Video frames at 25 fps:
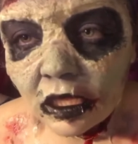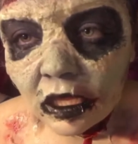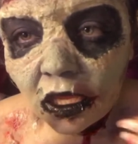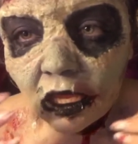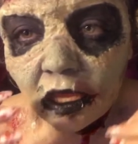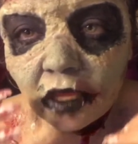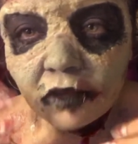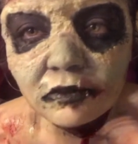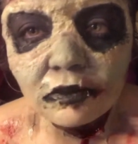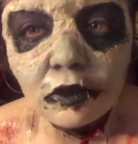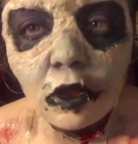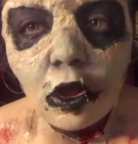
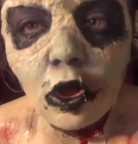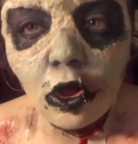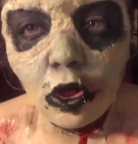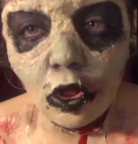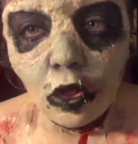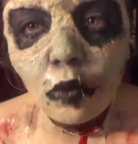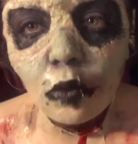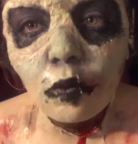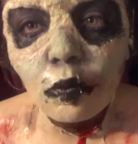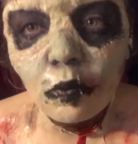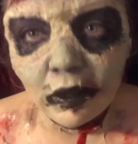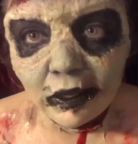have
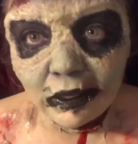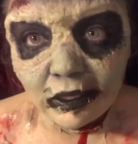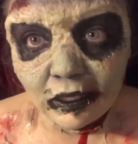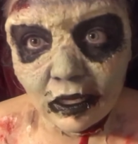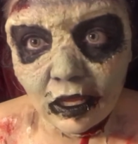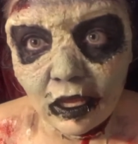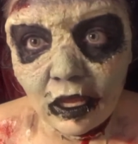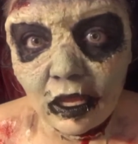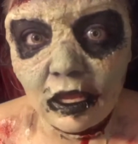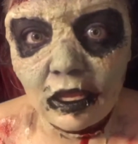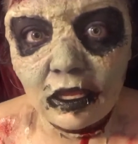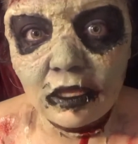all white
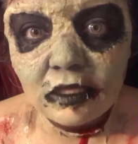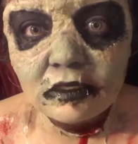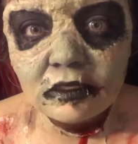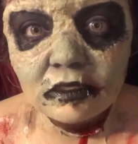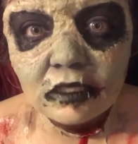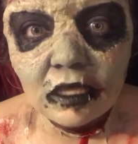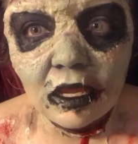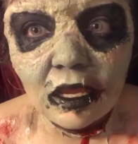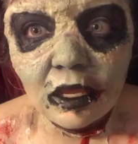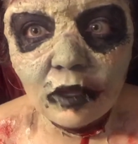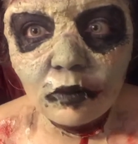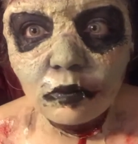eyes.
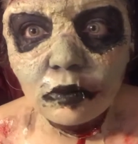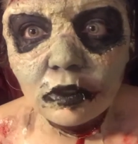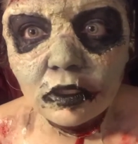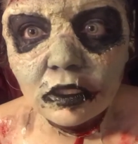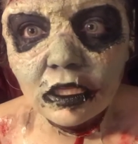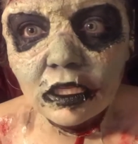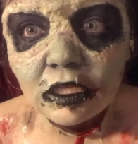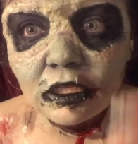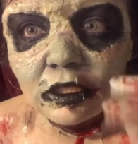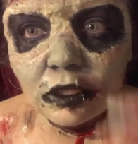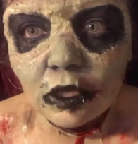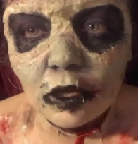I will,
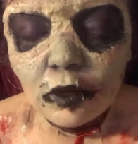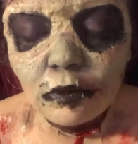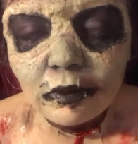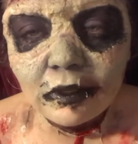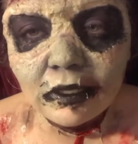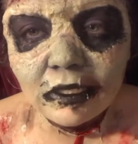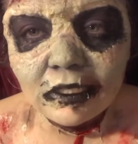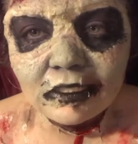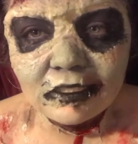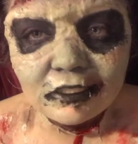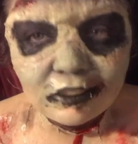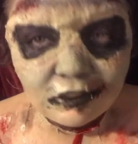like, go in
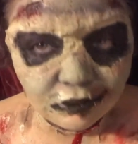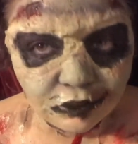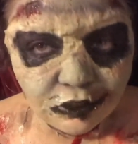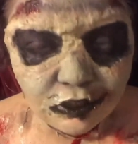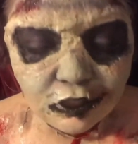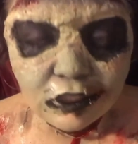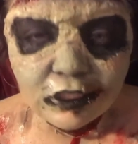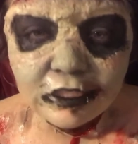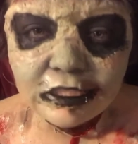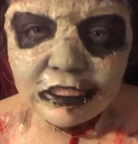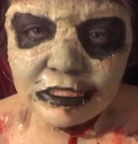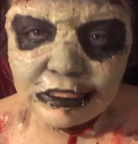and
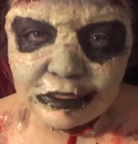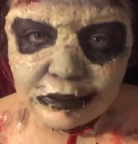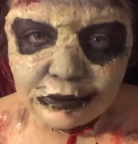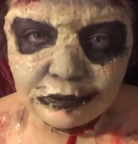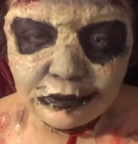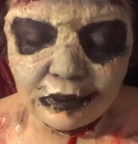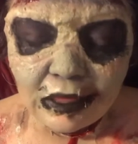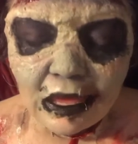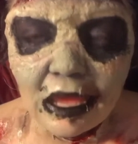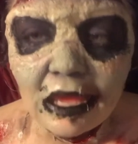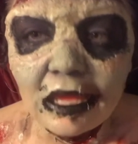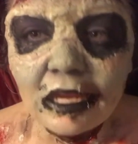digitally do
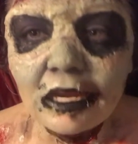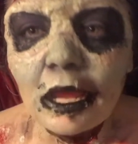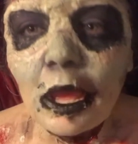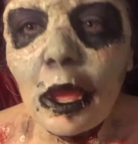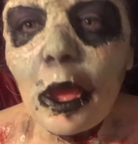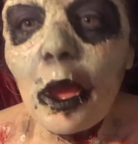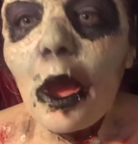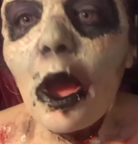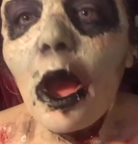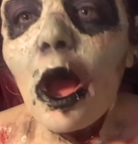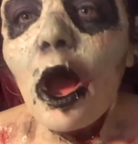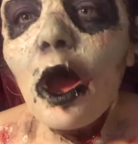that.
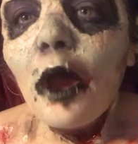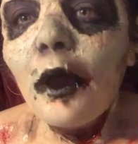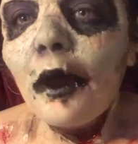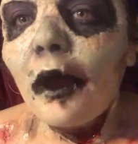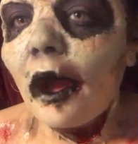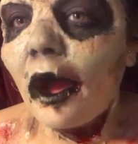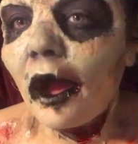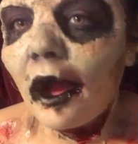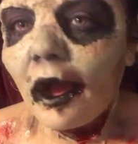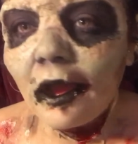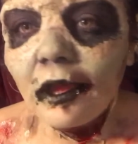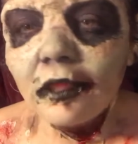
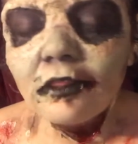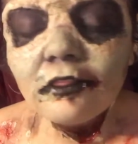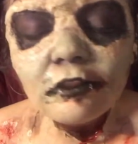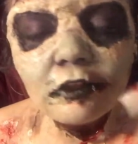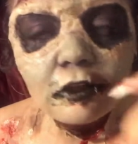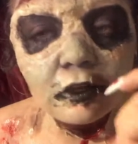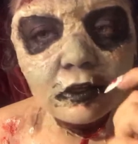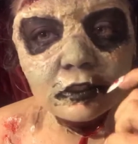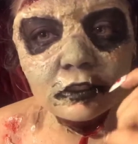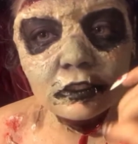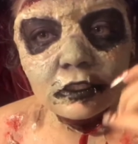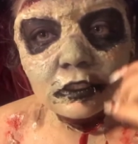I
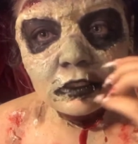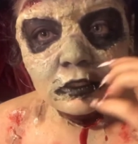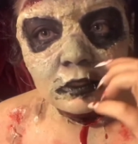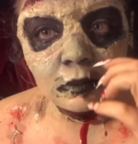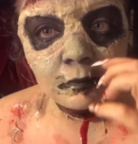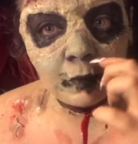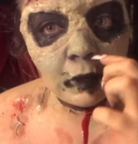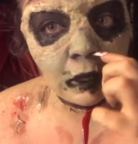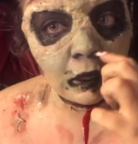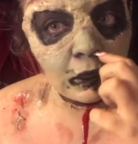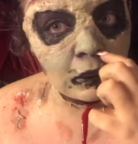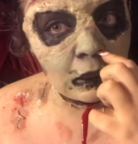looked to
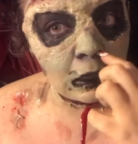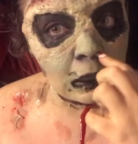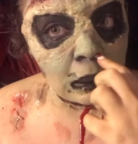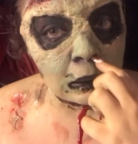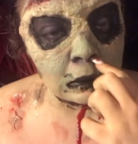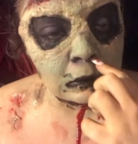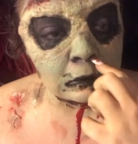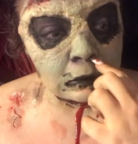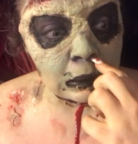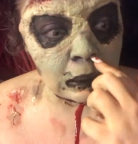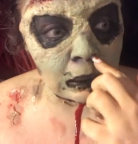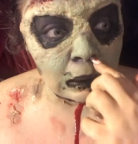buy
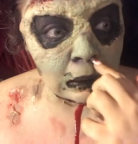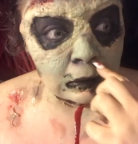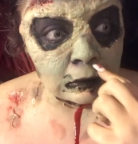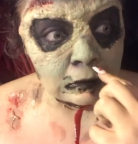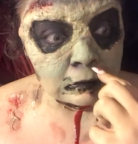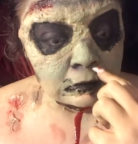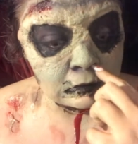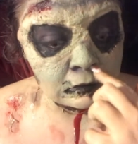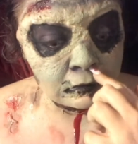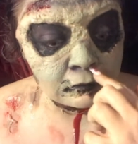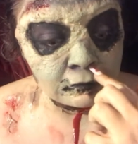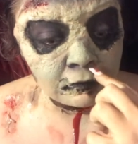
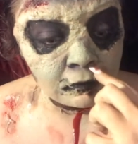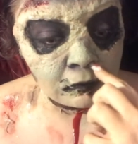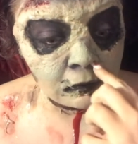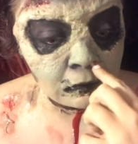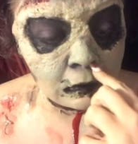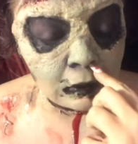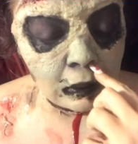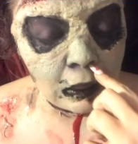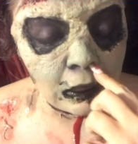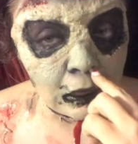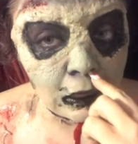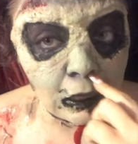contacts for
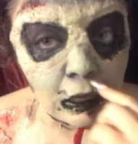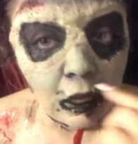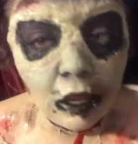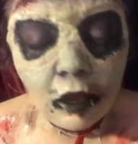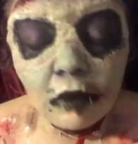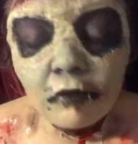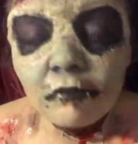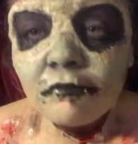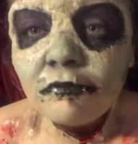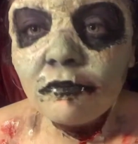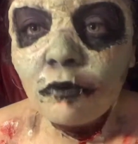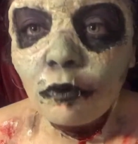like
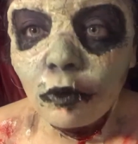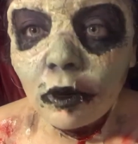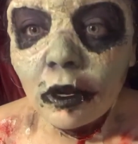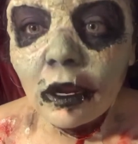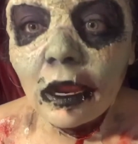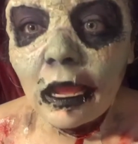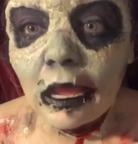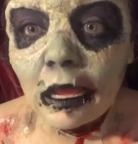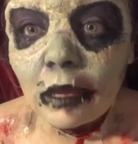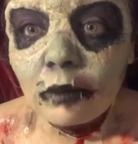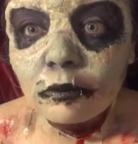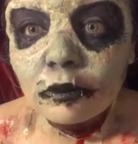4
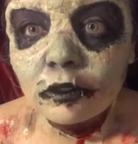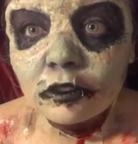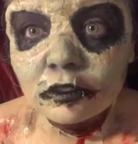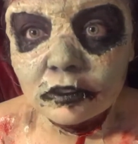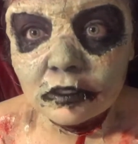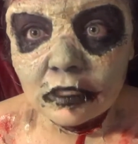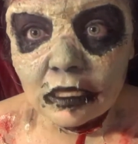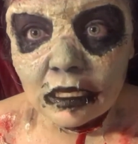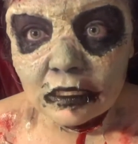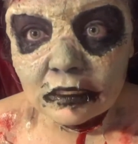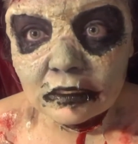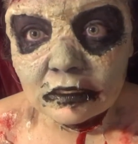hours
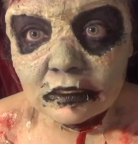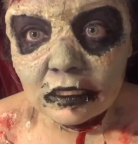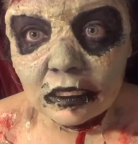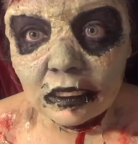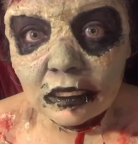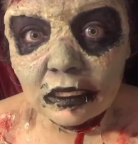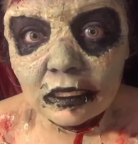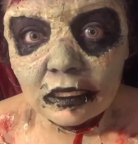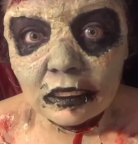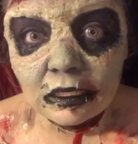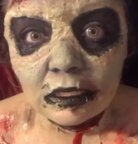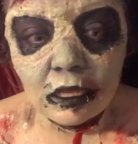last
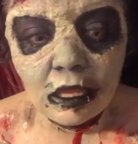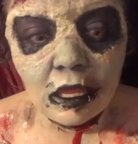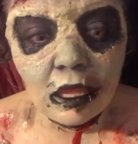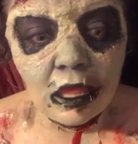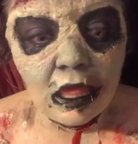night,